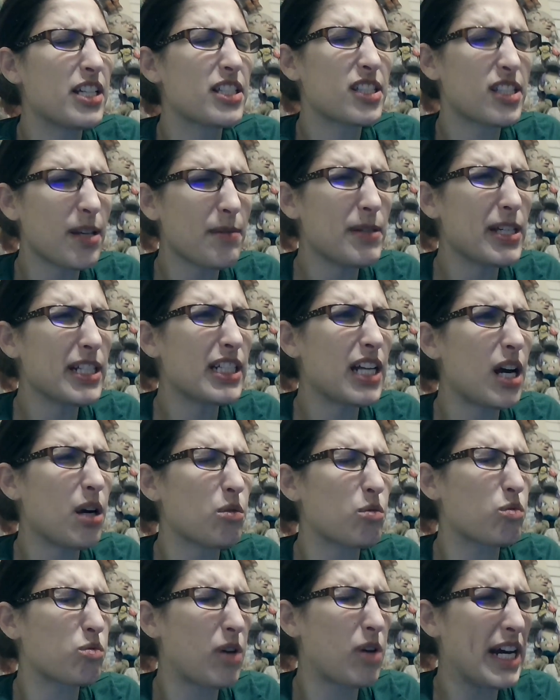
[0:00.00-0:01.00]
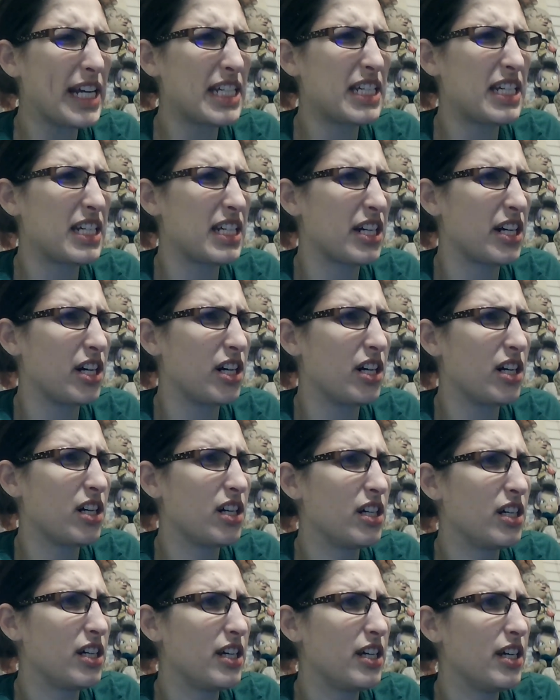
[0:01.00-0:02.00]
not right here.
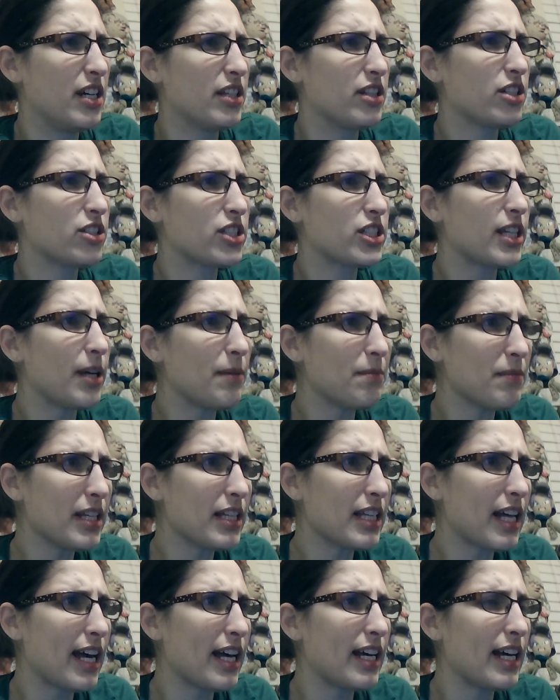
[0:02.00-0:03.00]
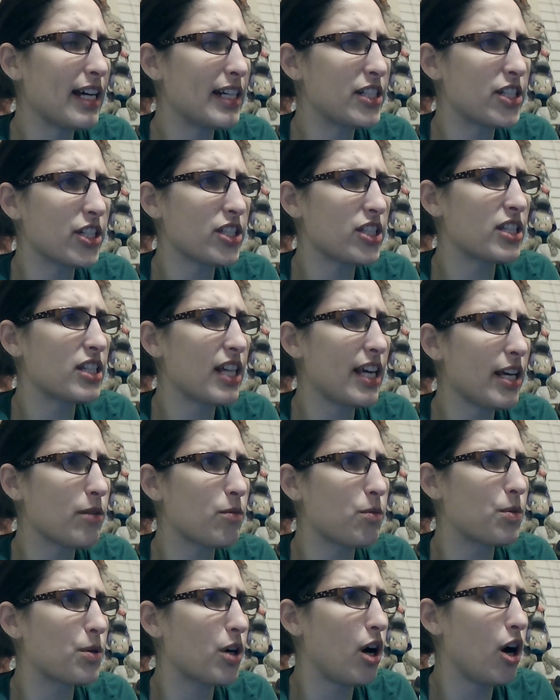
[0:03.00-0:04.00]
There's something that I just
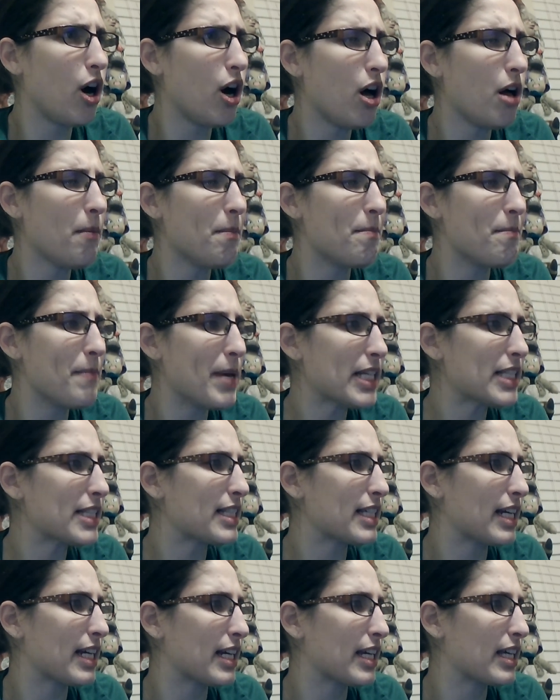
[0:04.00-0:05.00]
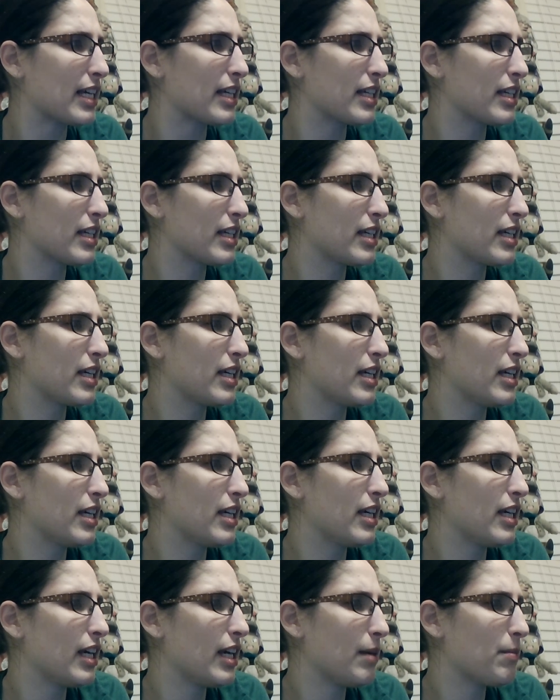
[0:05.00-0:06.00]
think we're all missing
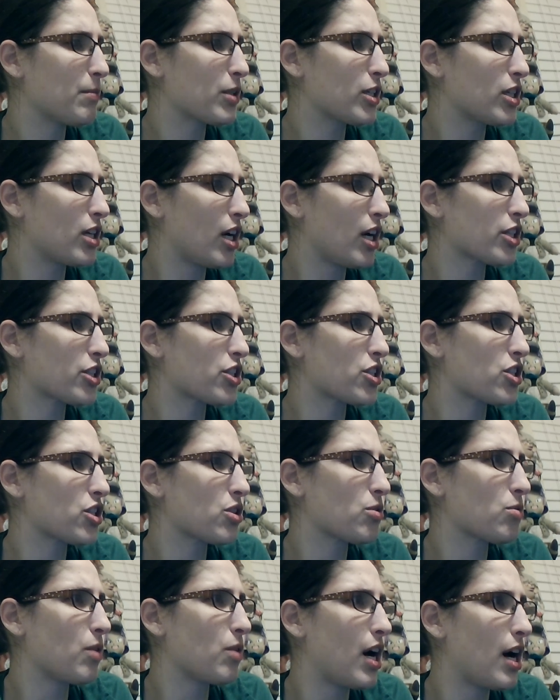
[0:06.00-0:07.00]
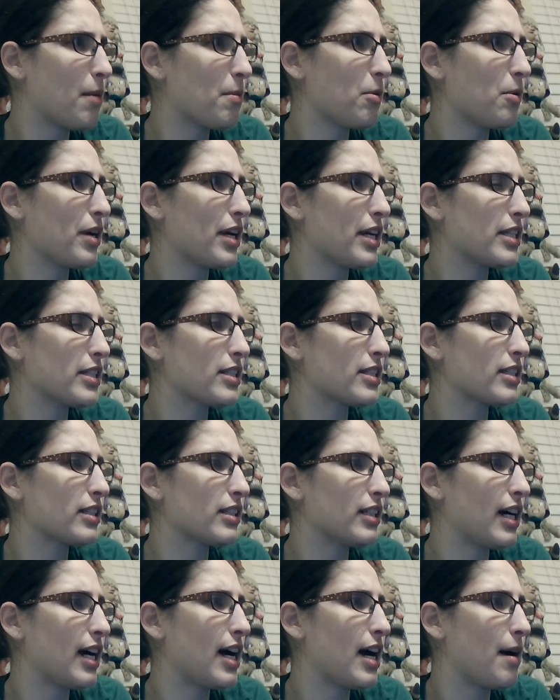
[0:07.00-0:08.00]
in regards to Hamawe's
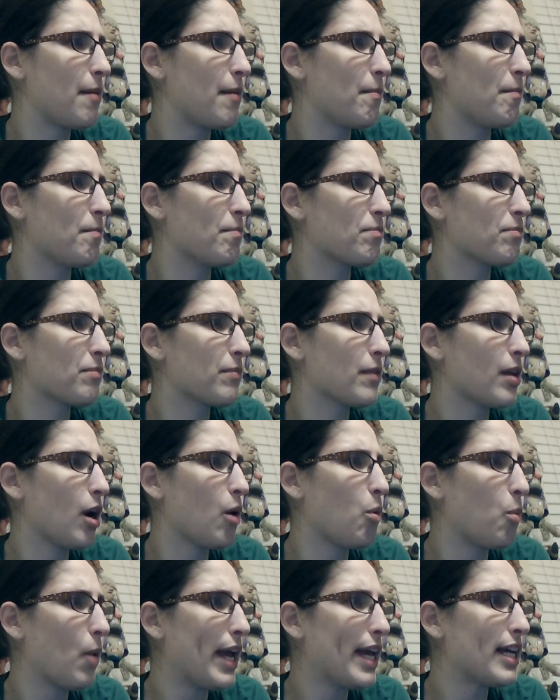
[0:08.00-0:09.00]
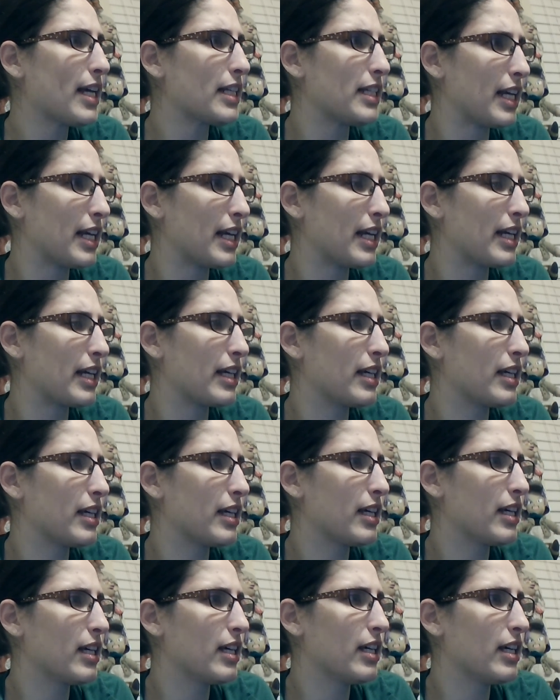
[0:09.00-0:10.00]
awakening,
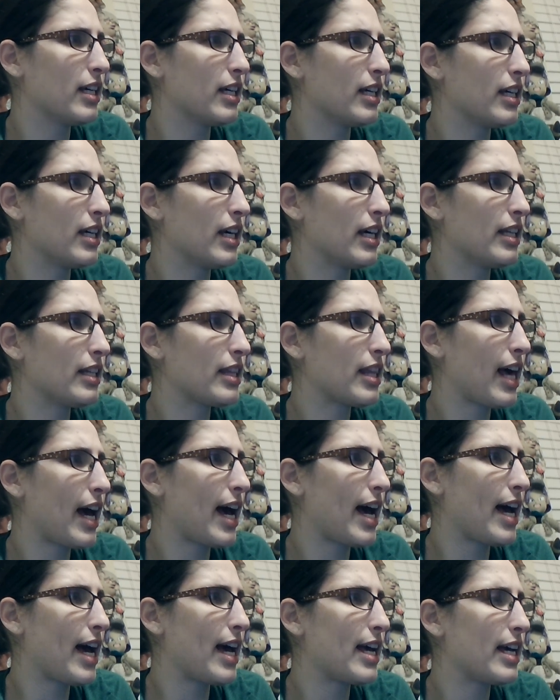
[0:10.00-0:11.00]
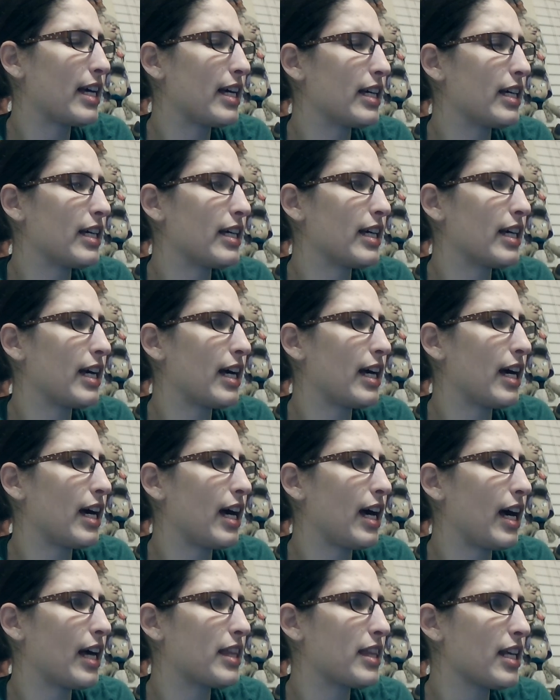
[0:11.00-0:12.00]
that
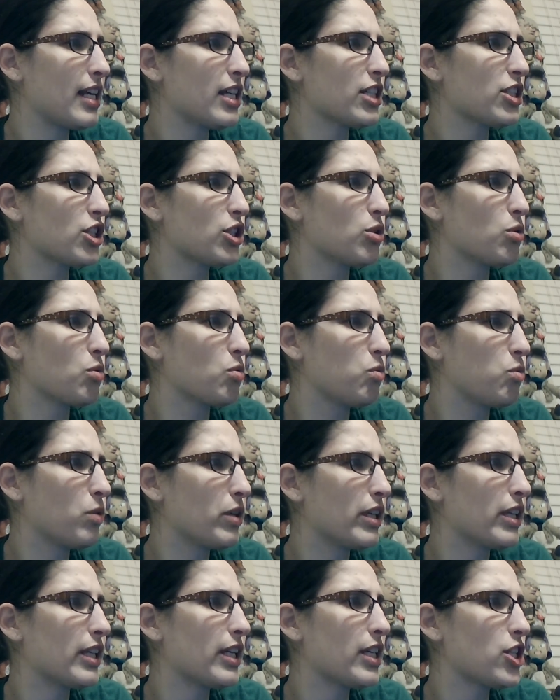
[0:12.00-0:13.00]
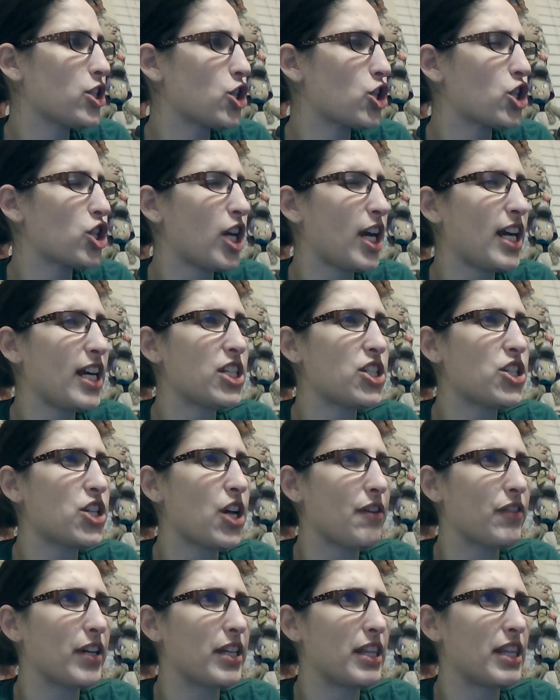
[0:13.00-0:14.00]
I think is going to really change
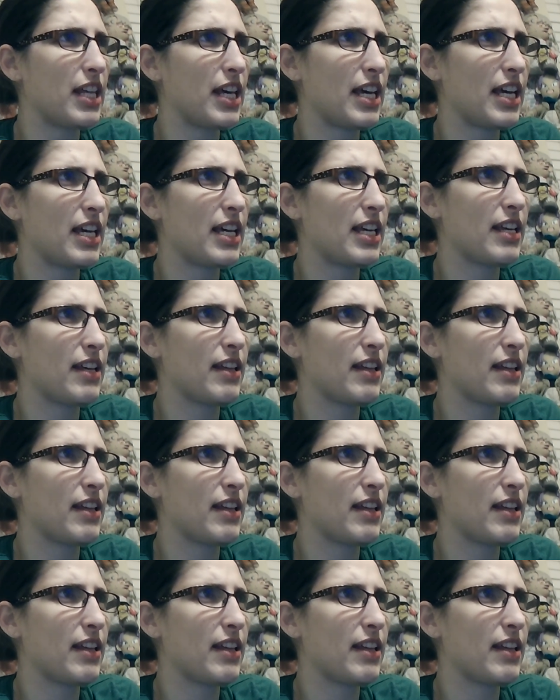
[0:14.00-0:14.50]
everything.